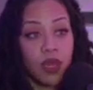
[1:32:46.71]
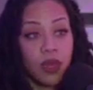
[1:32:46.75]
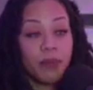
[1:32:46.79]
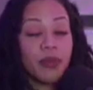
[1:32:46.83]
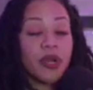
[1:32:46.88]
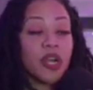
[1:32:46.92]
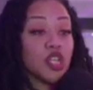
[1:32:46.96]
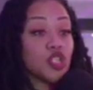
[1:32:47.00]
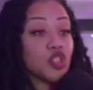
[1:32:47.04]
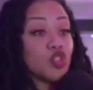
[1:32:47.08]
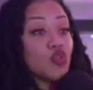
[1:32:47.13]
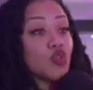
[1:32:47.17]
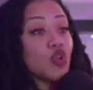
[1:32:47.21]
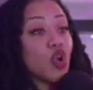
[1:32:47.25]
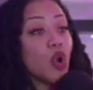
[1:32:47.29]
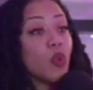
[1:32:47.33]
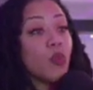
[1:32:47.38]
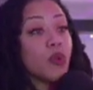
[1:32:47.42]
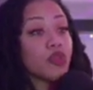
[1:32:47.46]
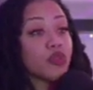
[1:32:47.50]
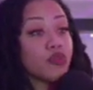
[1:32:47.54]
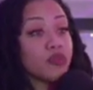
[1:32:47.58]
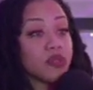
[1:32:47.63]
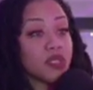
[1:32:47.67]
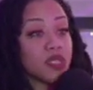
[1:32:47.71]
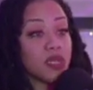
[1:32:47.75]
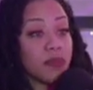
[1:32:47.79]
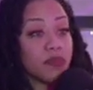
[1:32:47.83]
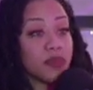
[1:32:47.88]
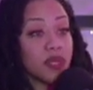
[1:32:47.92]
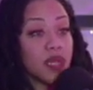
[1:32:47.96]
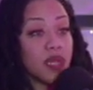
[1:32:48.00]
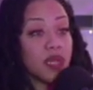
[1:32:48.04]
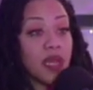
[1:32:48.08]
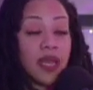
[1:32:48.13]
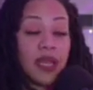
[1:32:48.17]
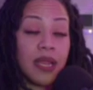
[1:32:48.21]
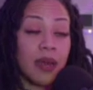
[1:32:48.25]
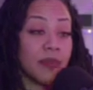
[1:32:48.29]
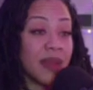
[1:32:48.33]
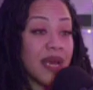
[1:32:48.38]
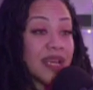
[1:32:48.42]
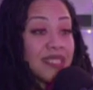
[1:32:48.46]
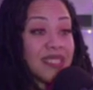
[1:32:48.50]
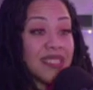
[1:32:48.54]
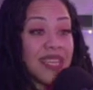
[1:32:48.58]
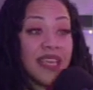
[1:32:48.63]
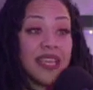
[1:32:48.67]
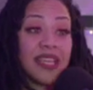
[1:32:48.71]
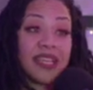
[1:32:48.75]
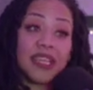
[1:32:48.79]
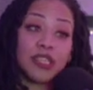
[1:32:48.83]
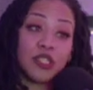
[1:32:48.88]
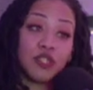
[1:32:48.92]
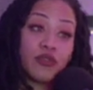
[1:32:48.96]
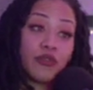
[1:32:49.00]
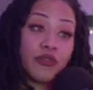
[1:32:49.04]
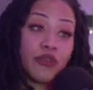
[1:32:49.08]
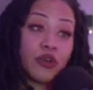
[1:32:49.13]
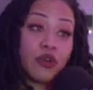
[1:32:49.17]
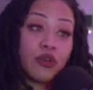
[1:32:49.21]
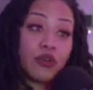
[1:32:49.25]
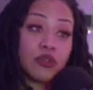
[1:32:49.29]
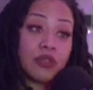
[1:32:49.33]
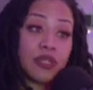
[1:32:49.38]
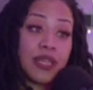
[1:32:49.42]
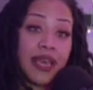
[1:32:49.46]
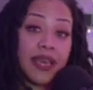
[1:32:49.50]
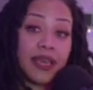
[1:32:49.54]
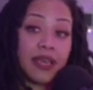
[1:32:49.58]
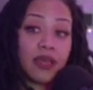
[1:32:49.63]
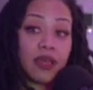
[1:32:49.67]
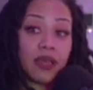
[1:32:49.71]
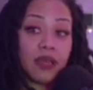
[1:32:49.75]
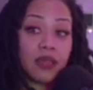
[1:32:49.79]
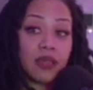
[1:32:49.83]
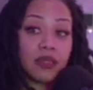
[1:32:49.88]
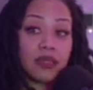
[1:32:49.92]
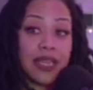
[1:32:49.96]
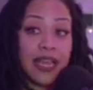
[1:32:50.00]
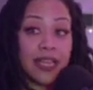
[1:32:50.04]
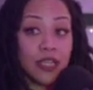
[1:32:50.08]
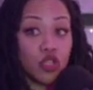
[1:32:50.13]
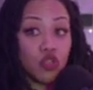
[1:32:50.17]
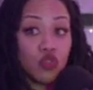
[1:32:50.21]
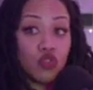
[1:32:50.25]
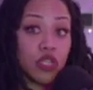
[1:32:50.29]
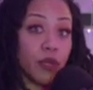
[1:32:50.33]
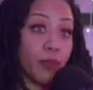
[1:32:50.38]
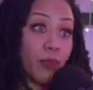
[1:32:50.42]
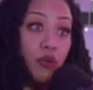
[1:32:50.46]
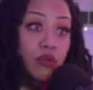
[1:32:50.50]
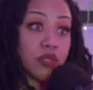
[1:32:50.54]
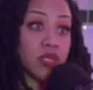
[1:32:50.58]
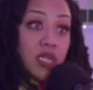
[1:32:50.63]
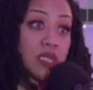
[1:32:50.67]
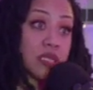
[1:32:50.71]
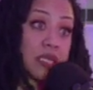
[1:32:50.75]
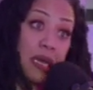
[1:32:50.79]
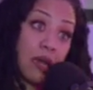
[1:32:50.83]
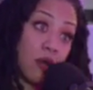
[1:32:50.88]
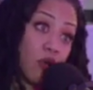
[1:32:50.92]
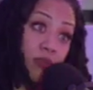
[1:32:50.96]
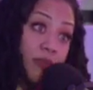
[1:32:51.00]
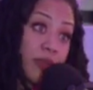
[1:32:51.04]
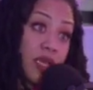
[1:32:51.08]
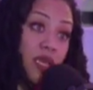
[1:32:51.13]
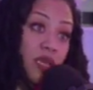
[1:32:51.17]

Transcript: because you going through something, and I'm not saying that you feel like that you're supposed to tell me,